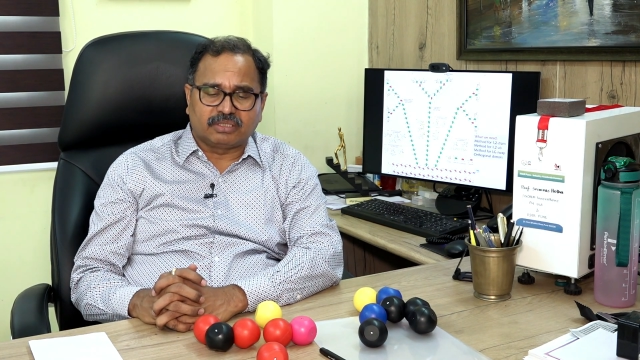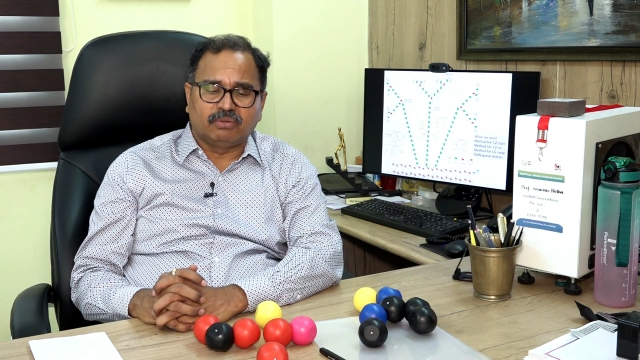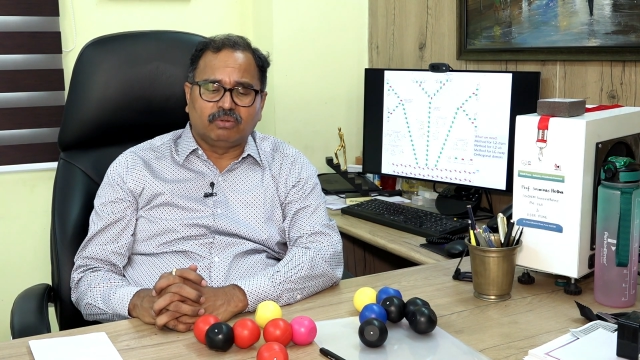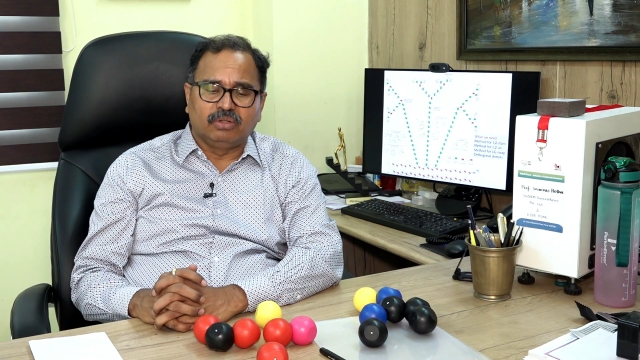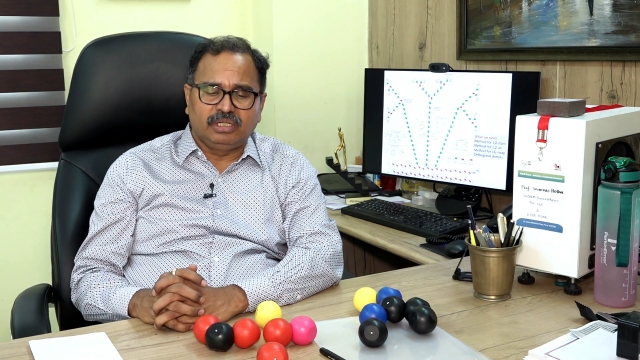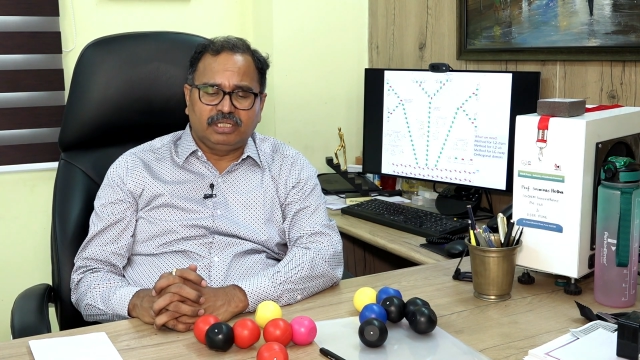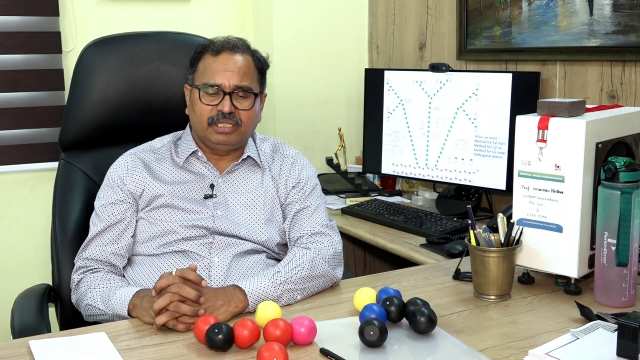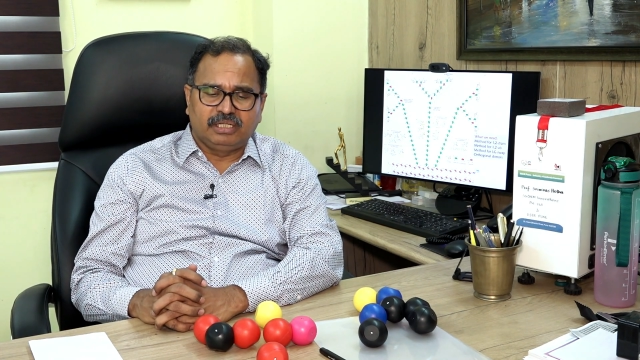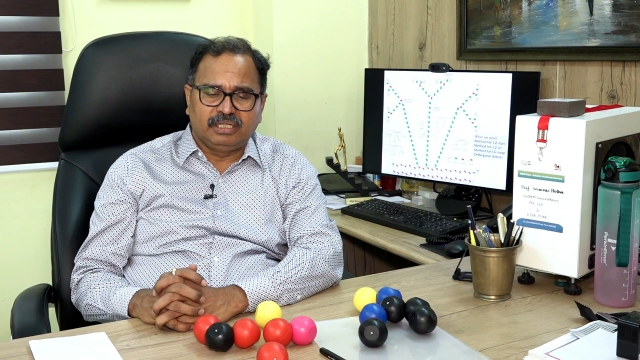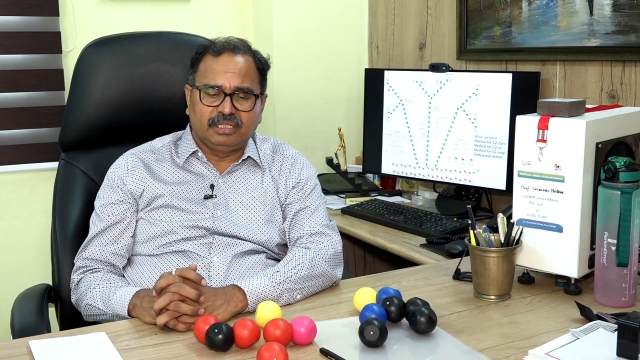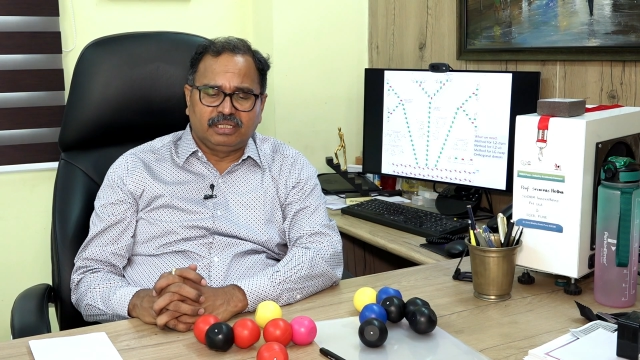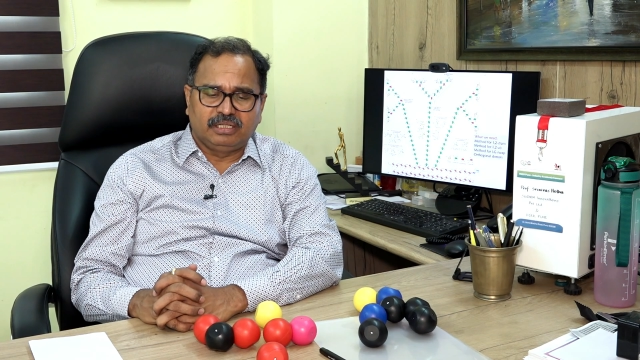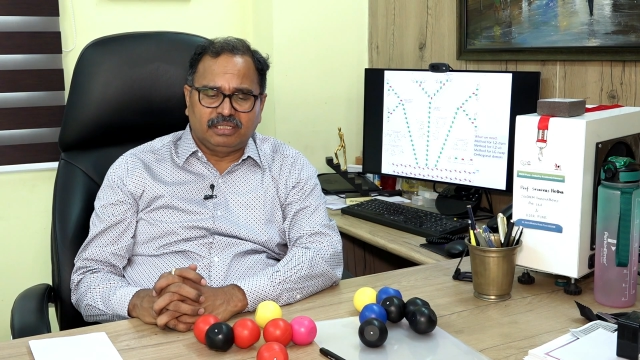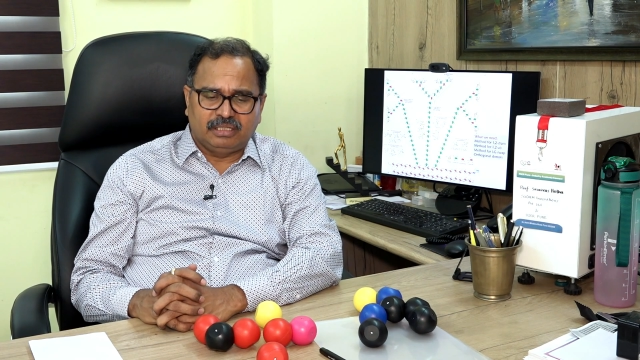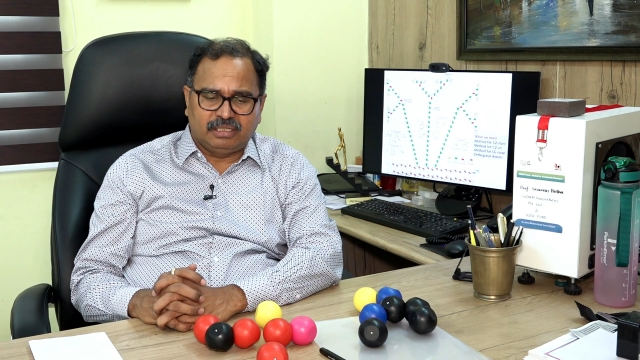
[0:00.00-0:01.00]
the
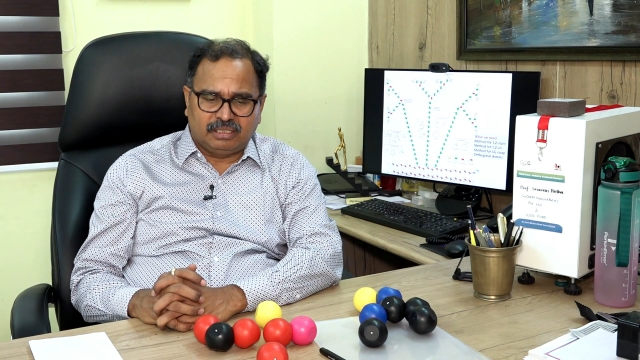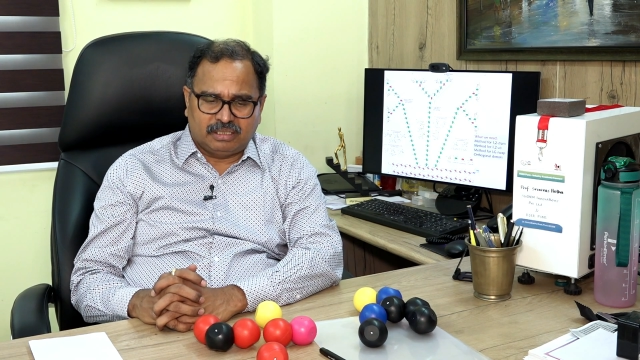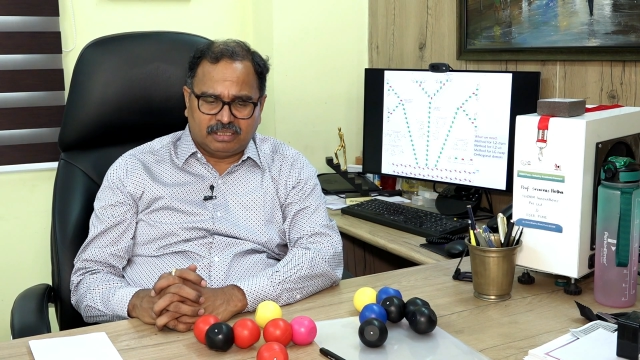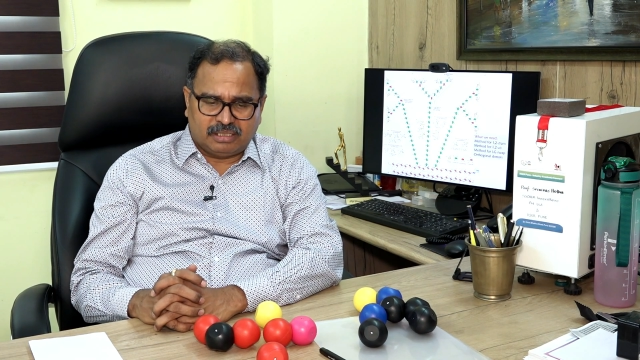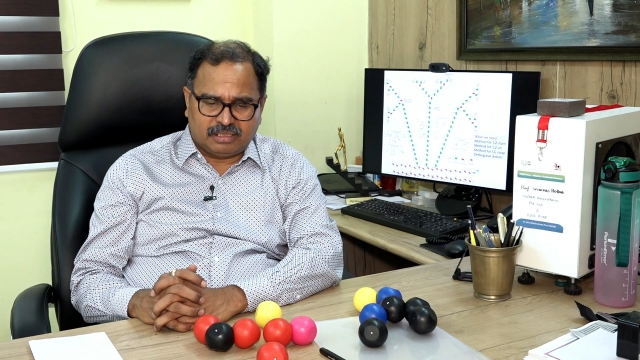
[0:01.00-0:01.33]
only